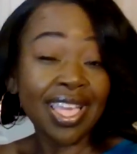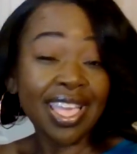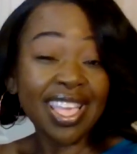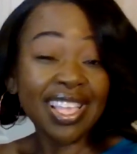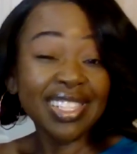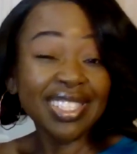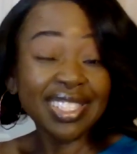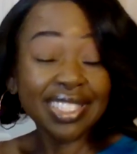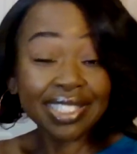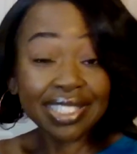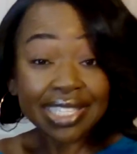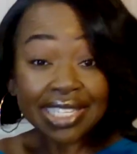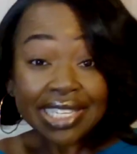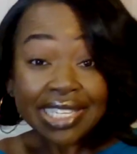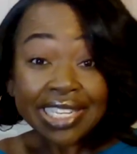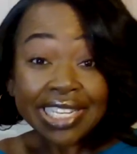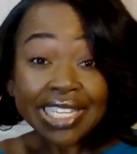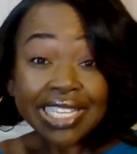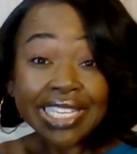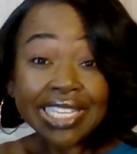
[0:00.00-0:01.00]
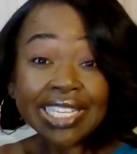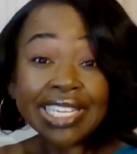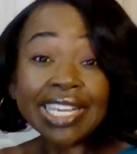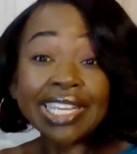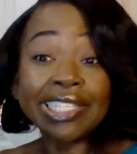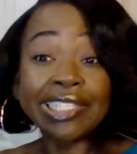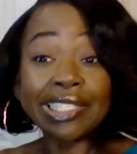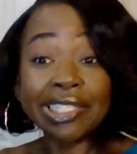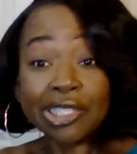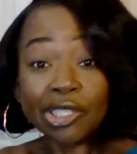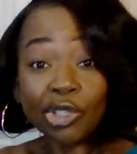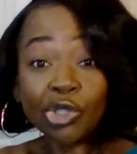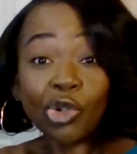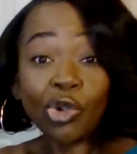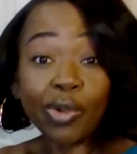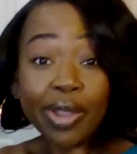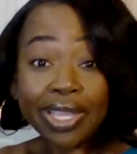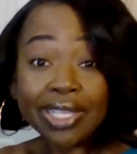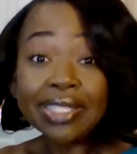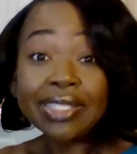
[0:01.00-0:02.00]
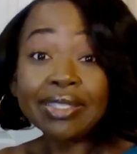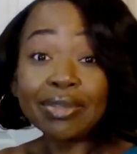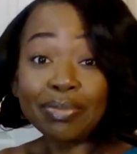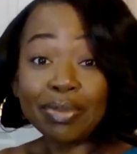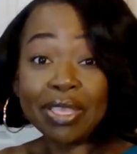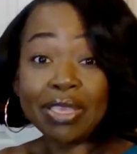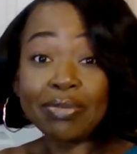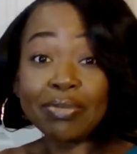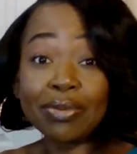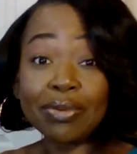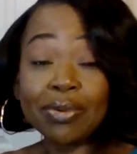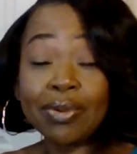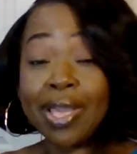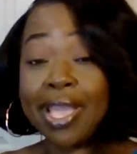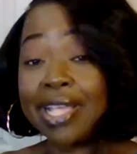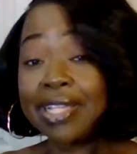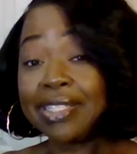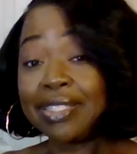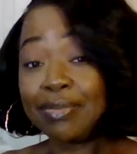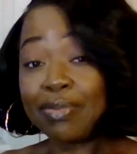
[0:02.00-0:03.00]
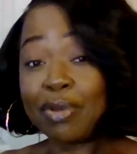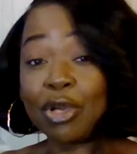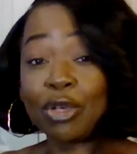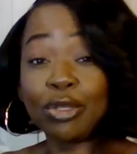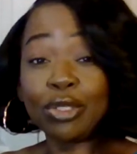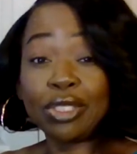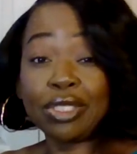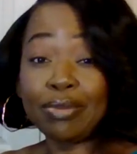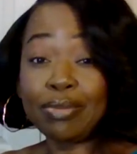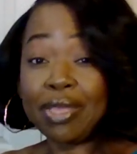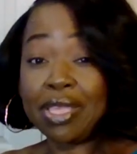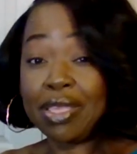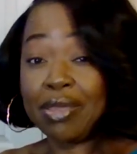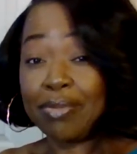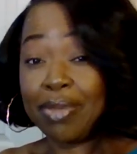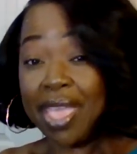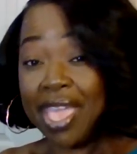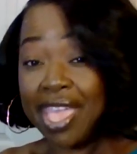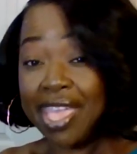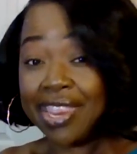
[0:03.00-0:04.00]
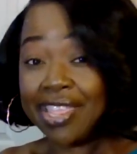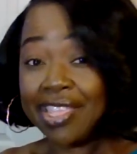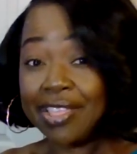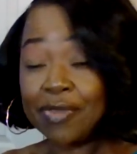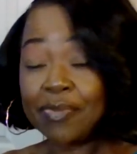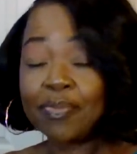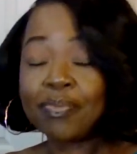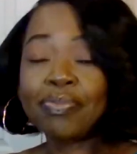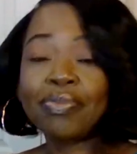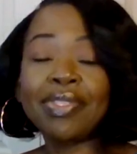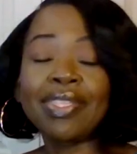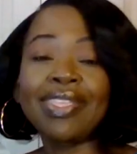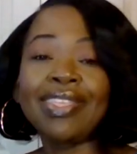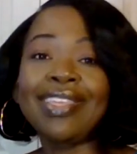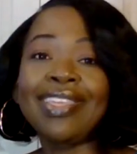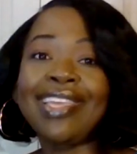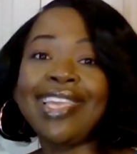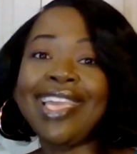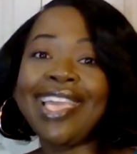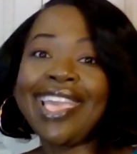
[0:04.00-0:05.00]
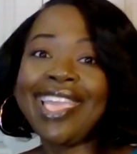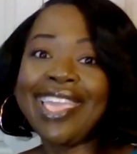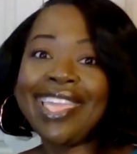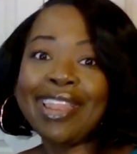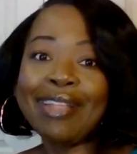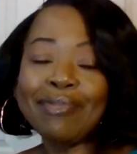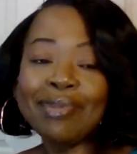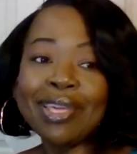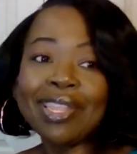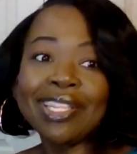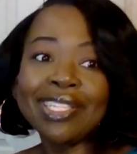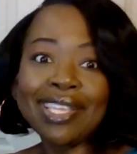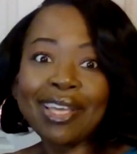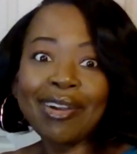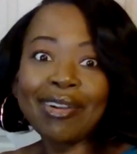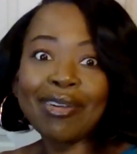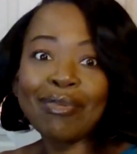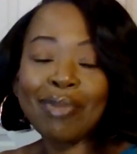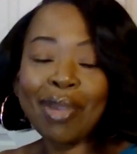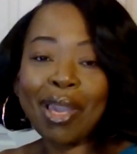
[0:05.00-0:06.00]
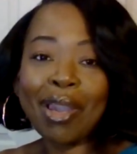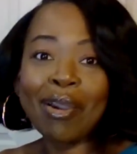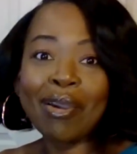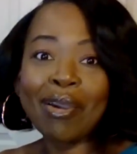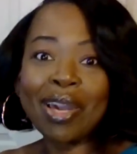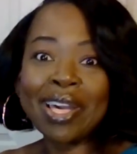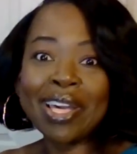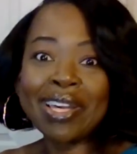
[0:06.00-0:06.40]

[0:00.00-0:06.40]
extending a little grace to people as opposed to being petty. And I'm going to talk about